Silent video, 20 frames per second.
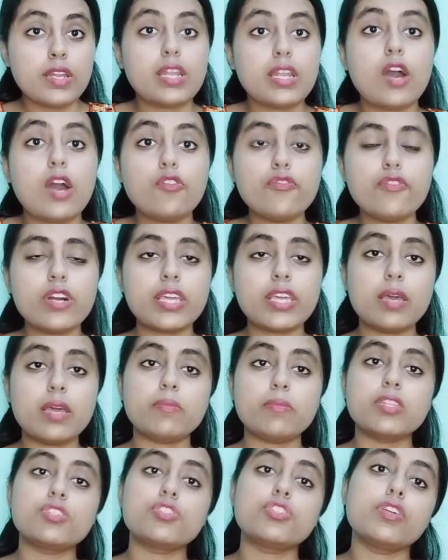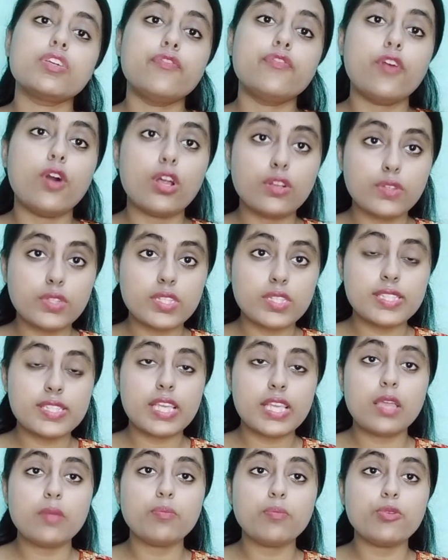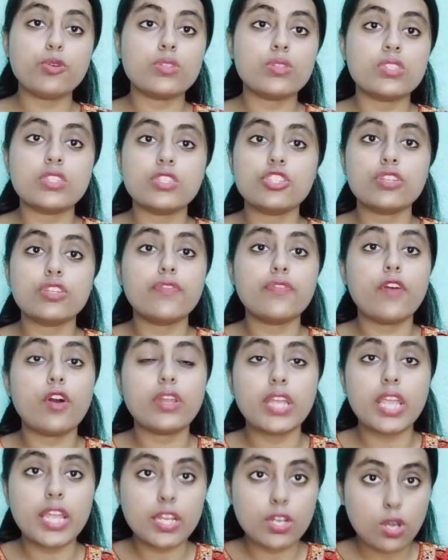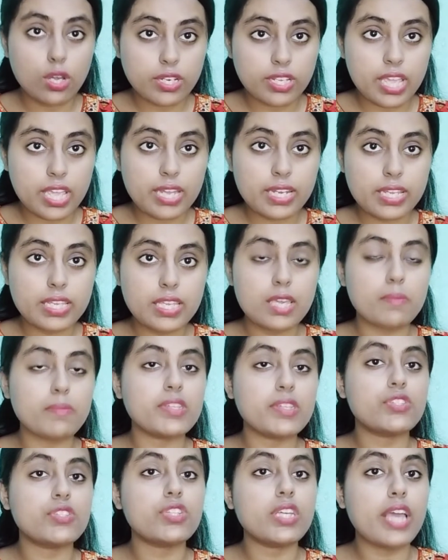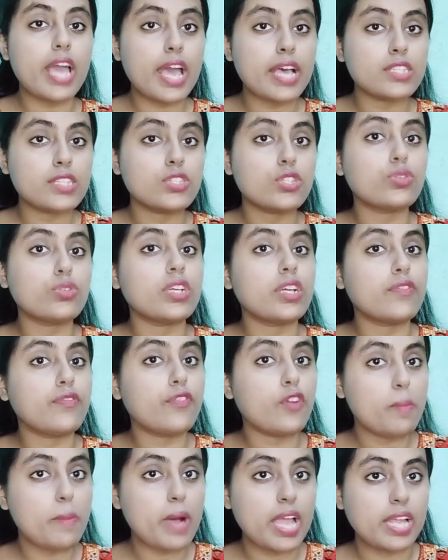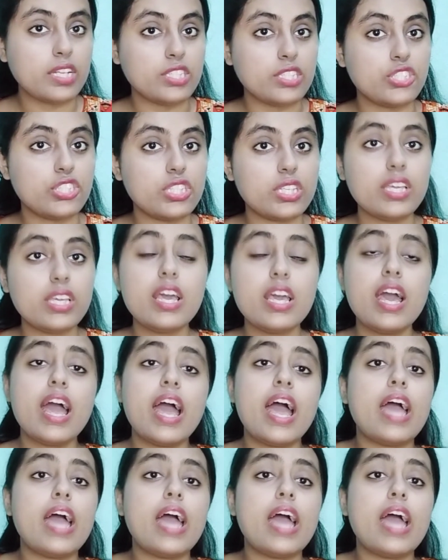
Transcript: Now for chemistry, follow the same procedure for inorganic chemistry as you did for biology.